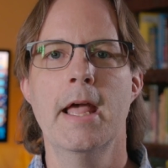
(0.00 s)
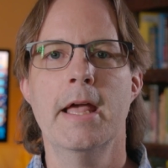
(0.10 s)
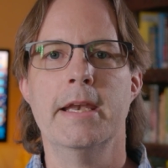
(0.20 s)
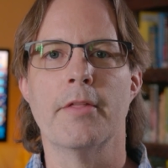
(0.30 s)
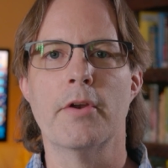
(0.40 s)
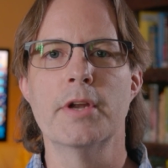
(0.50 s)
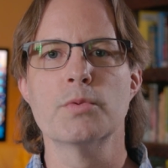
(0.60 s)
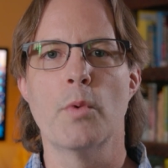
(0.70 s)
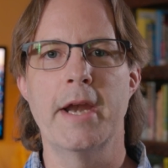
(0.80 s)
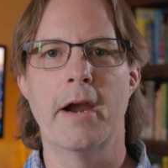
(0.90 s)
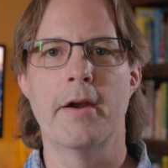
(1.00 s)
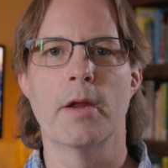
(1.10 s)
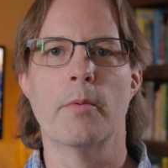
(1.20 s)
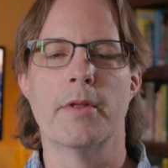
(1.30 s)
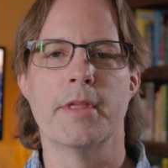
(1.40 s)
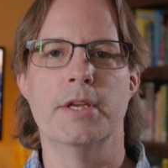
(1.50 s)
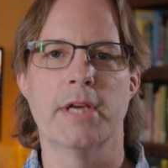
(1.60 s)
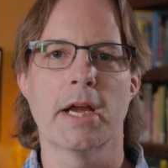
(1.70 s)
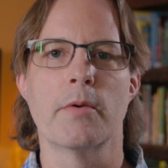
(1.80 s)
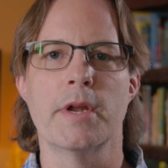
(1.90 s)
Now there is one area where the
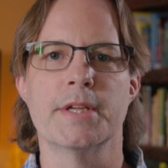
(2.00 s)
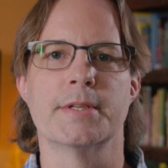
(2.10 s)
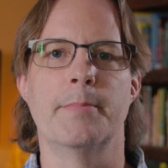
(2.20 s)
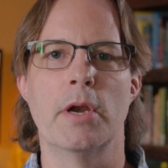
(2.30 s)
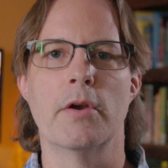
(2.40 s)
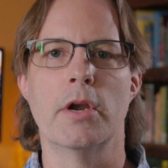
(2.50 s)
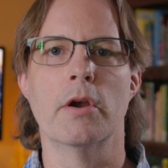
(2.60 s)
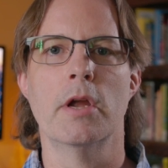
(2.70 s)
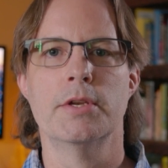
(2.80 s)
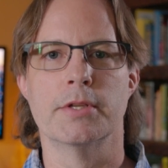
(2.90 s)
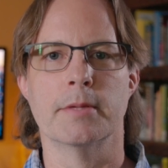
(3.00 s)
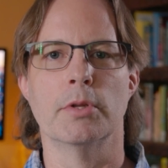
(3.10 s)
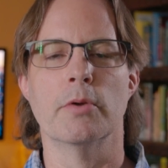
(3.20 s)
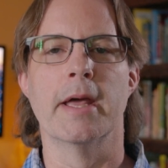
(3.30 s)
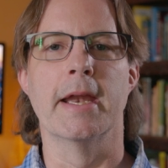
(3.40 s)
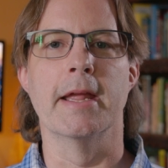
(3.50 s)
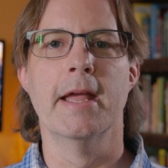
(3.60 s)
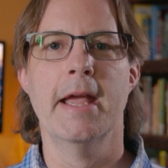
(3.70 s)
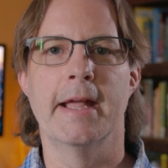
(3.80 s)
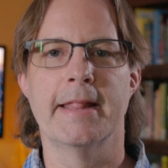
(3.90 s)
Jackery is superior to the Bluetti,
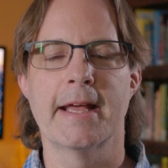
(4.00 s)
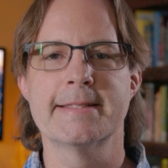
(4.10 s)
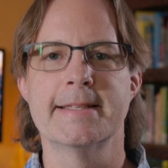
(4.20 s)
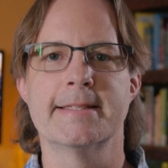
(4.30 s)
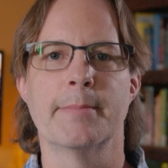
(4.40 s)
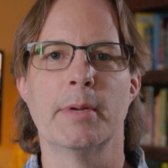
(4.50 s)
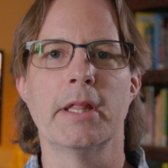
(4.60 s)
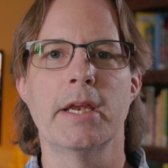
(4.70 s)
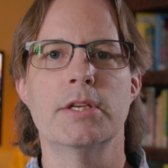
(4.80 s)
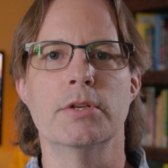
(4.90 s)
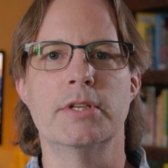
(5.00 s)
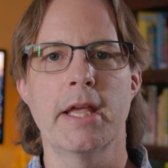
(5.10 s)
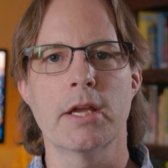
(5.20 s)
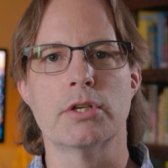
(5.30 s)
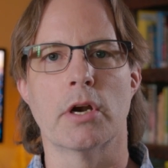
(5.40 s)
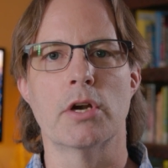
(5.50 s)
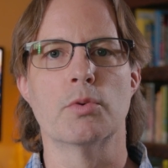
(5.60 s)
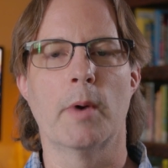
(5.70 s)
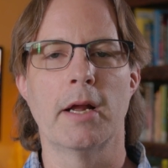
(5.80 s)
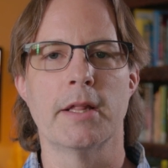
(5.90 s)
and that's its ability to take a charge
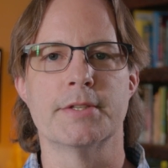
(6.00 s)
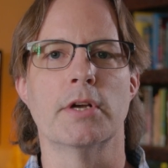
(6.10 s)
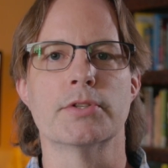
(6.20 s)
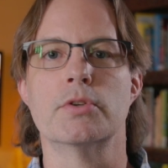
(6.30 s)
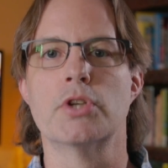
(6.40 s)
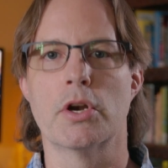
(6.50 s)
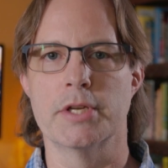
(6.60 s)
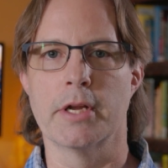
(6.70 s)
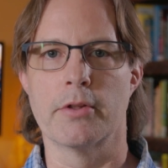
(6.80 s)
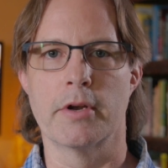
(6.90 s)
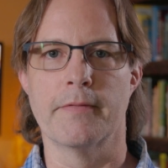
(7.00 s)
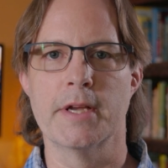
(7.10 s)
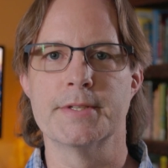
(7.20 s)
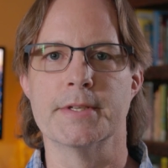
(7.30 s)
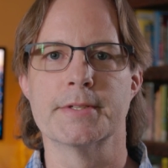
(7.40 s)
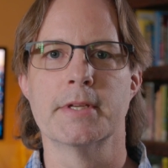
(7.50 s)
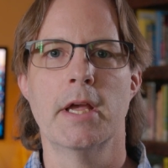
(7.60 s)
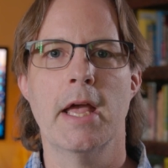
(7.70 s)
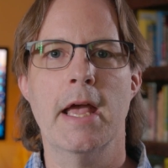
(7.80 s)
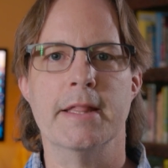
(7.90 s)
while it's also charging other devices.
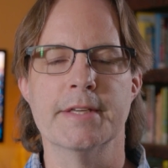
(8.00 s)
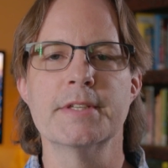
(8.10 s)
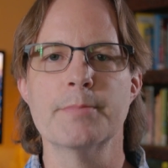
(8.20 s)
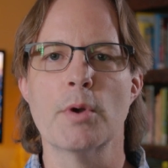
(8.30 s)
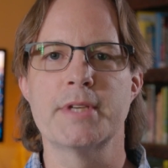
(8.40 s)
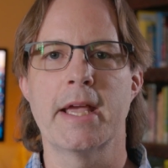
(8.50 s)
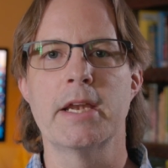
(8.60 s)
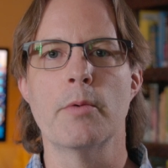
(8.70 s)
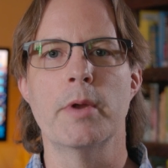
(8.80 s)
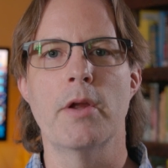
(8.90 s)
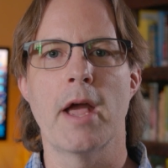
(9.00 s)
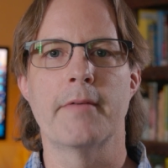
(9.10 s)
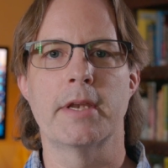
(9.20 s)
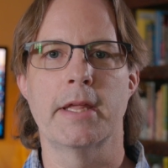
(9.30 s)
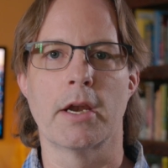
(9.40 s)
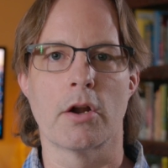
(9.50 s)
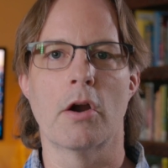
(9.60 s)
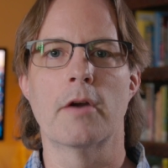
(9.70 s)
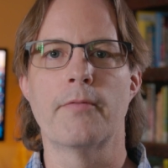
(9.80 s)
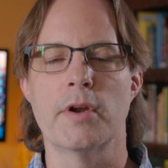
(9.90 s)
This is most handy when you have it in a
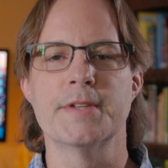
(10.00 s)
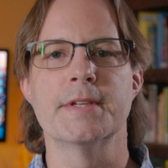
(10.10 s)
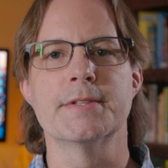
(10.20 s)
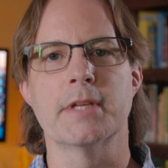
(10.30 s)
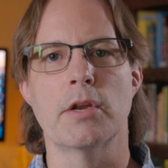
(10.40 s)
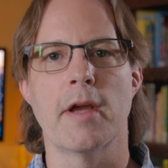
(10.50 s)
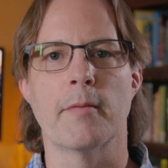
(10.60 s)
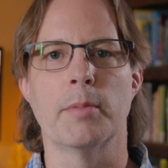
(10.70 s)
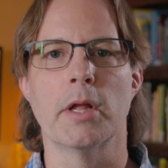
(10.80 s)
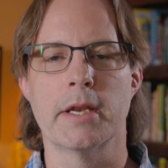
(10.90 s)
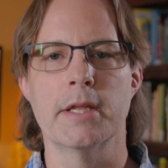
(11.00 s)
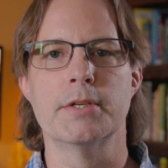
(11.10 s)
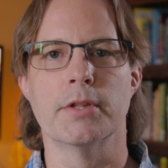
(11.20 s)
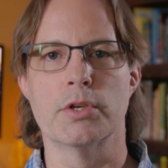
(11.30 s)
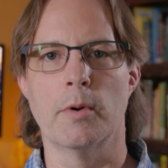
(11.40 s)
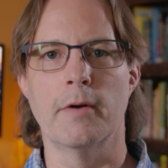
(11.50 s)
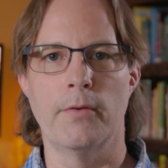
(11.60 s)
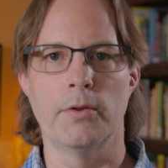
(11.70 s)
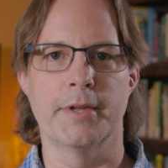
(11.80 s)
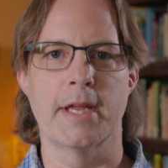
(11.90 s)
car, for instance, and you have it plugged into the
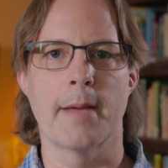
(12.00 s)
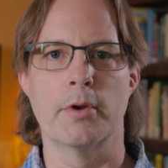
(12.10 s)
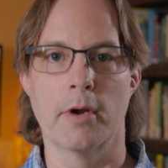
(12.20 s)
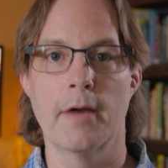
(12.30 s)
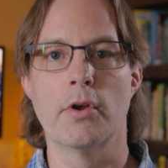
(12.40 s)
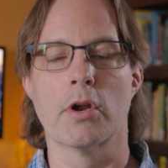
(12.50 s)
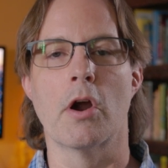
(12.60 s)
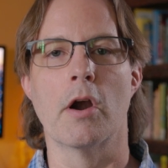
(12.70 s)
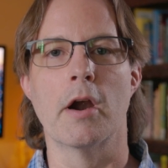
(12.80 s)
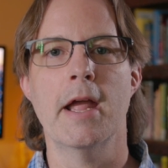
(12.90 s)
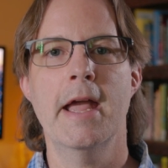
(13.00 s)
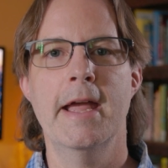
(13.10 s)
12-volt adapter of your car.